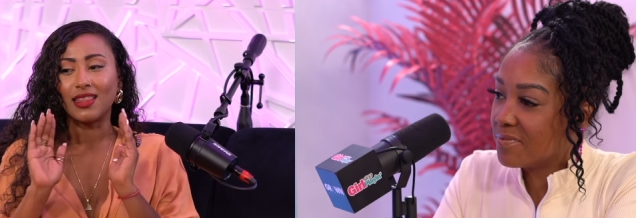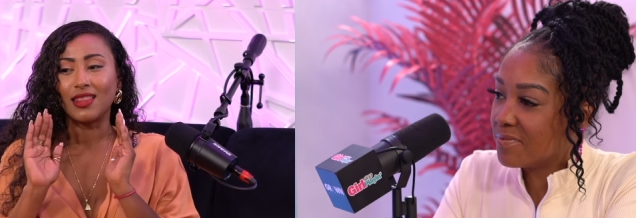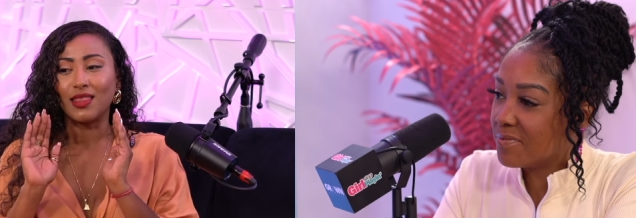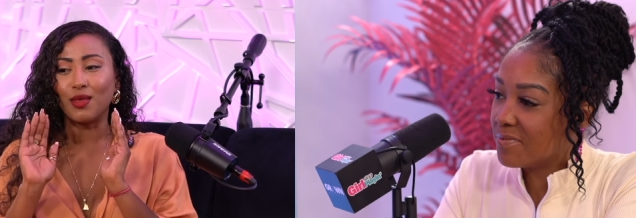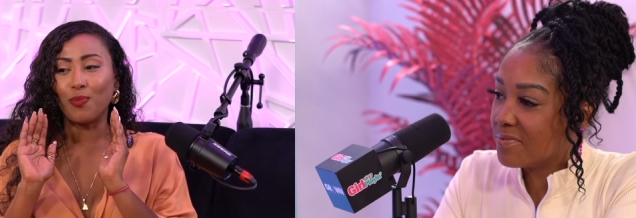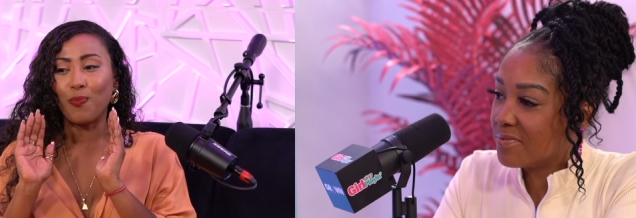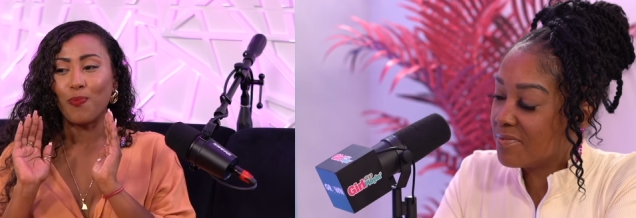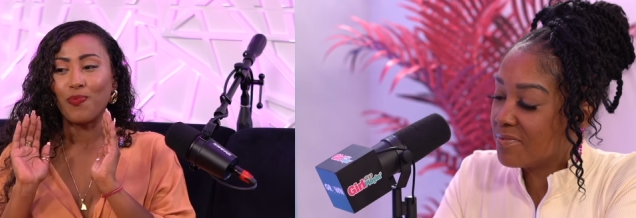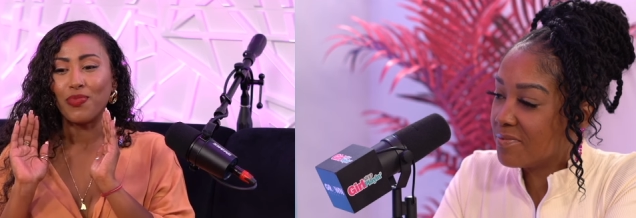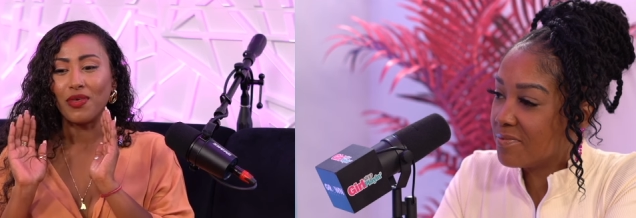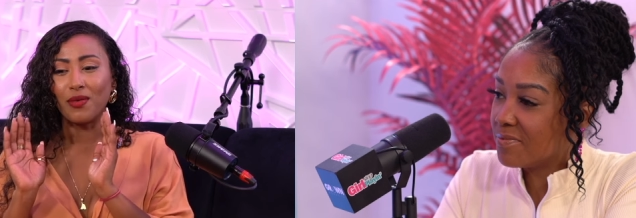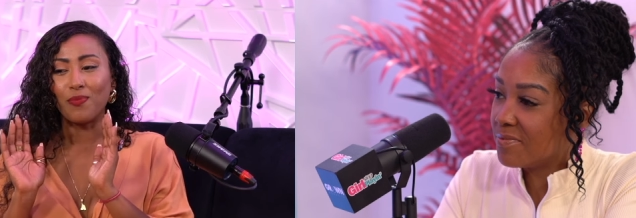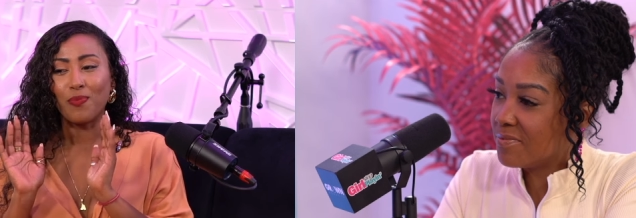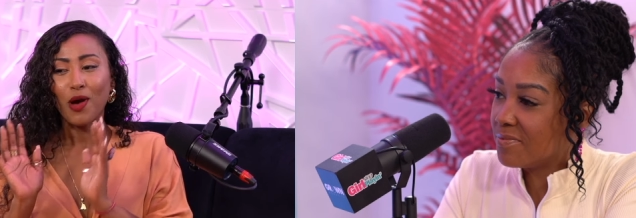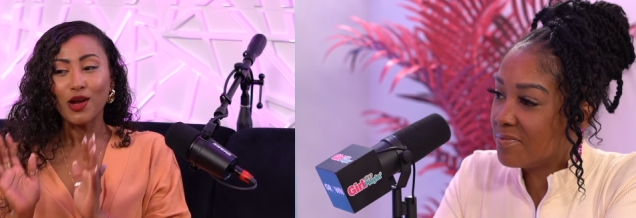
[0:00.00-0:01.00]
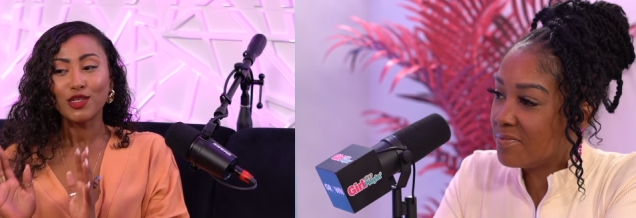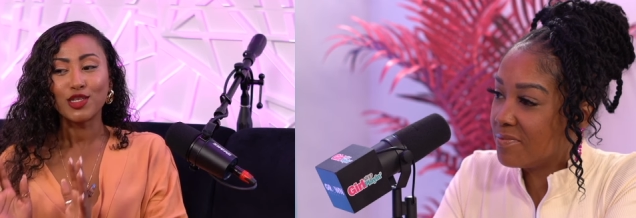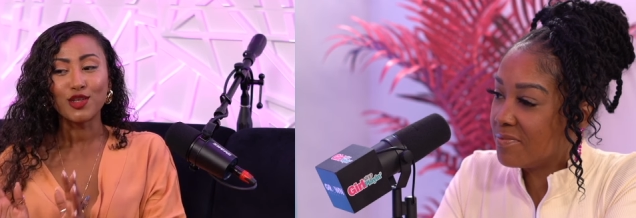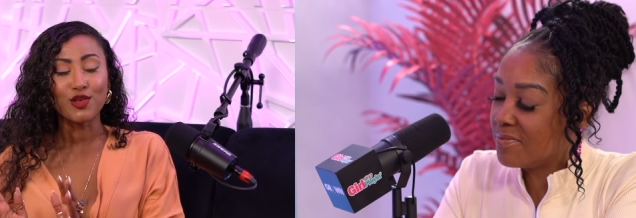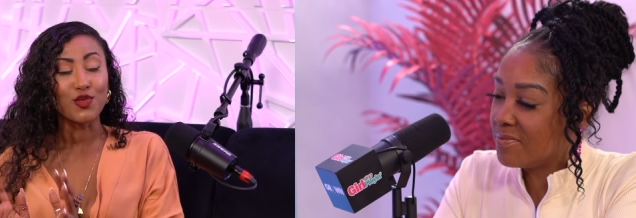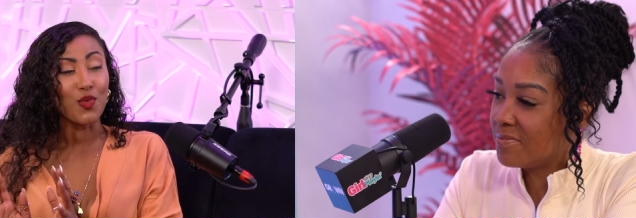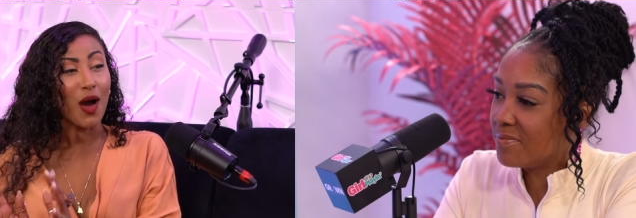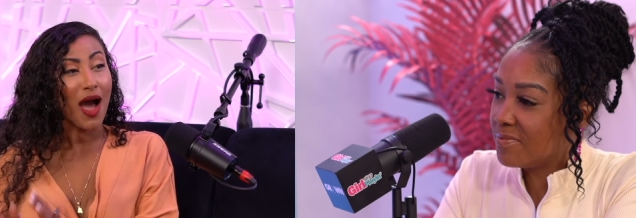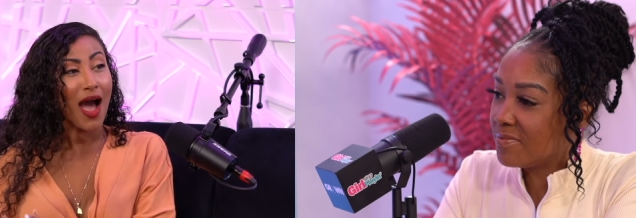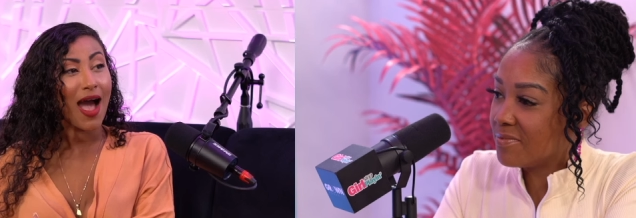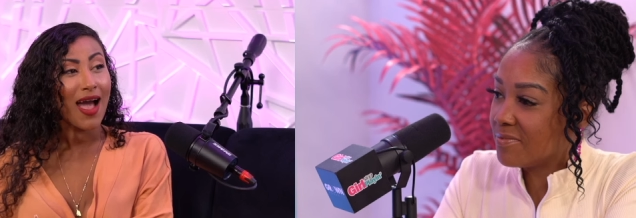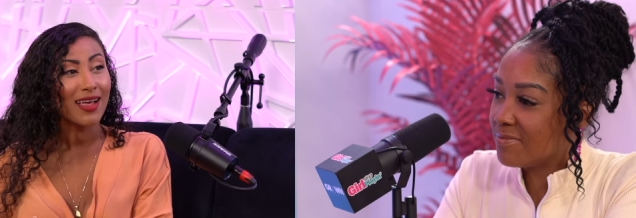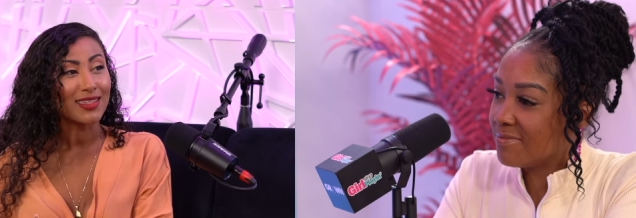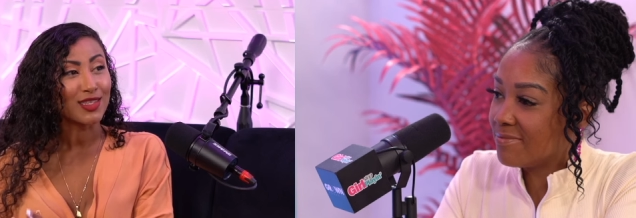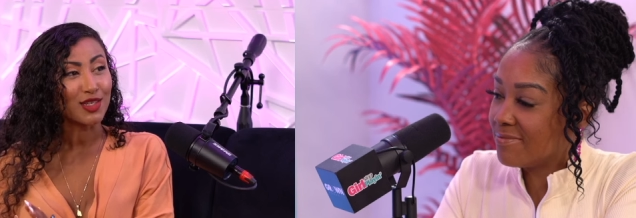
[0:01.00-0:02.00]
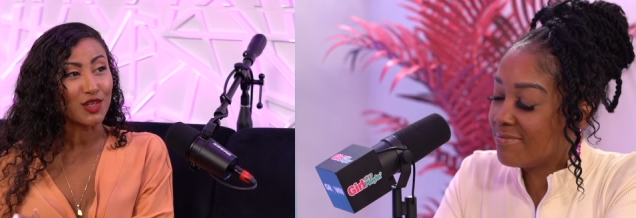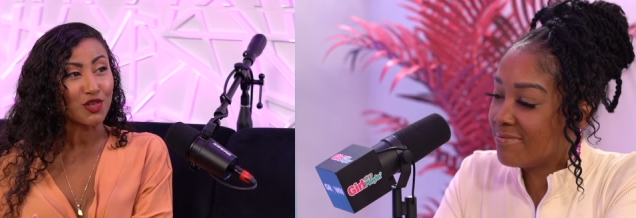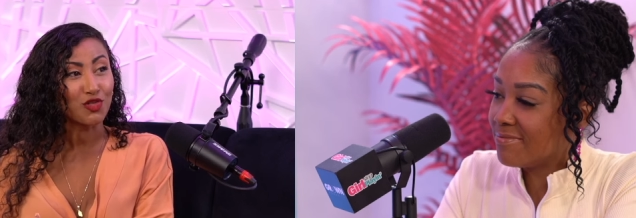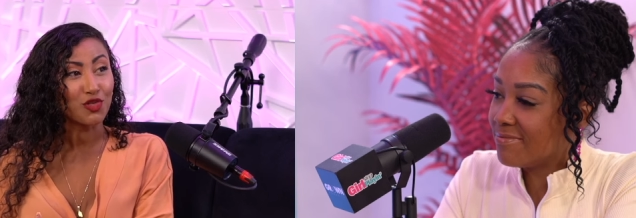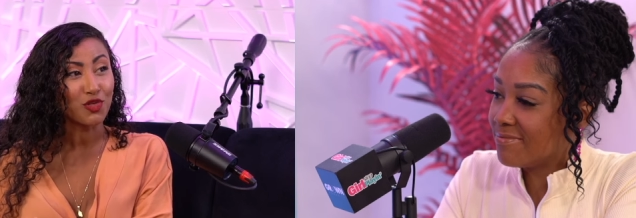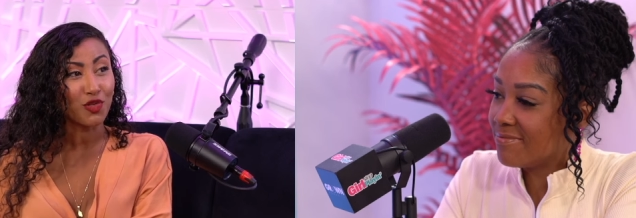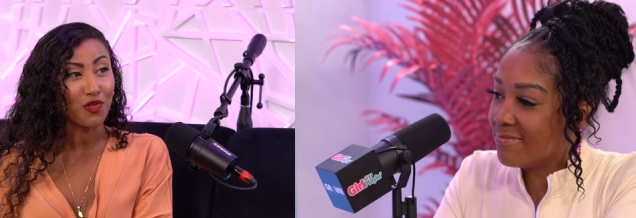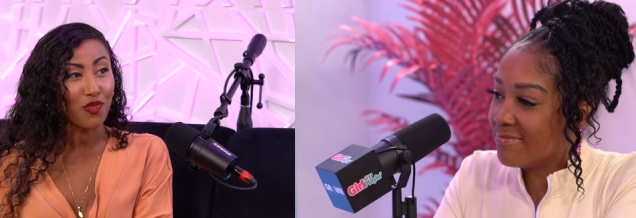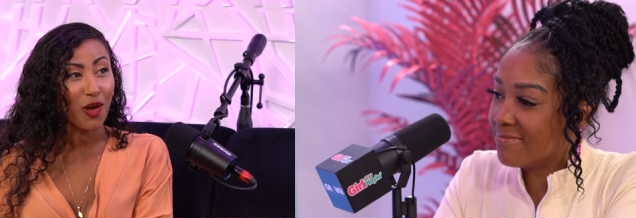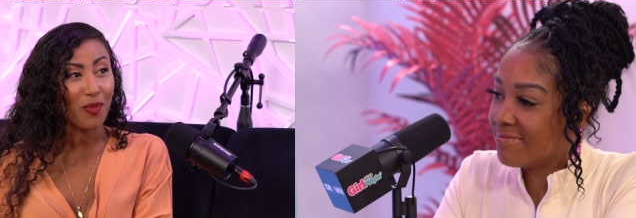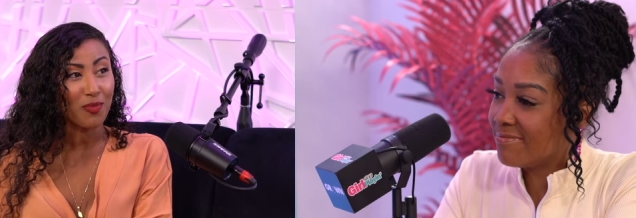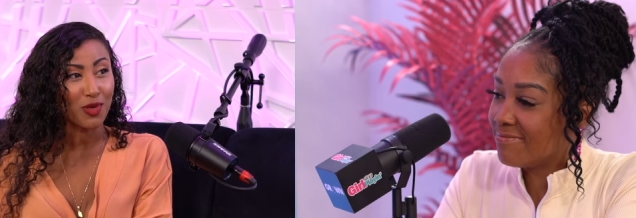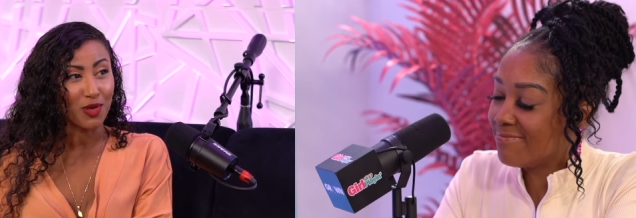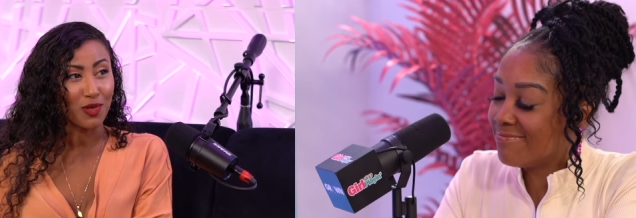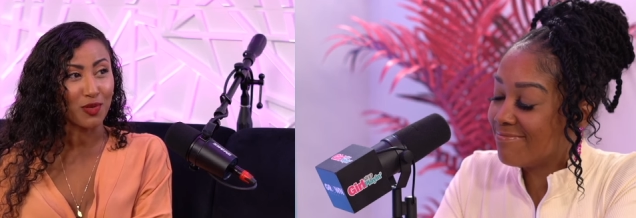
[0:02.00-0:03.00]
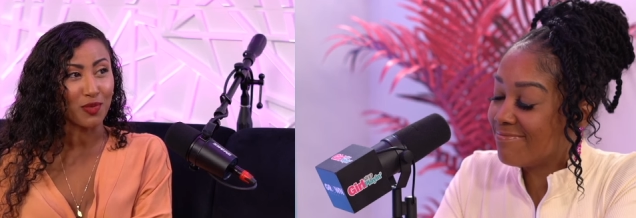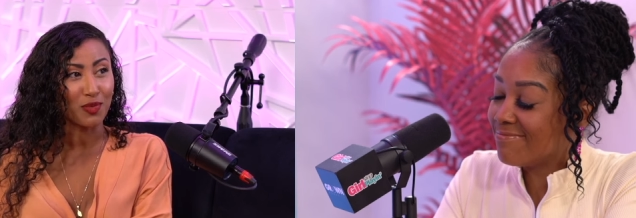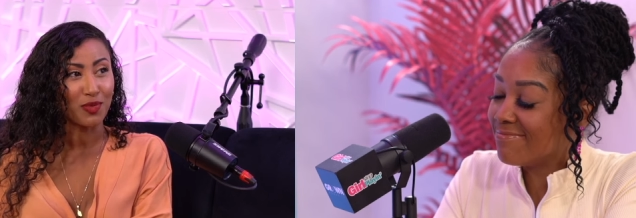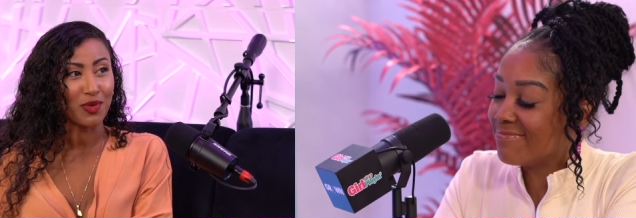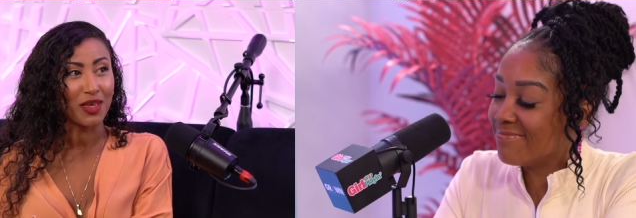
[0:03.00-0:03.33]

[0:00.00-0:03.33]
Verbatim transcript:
Speaker 1: the the person who hides the truth from you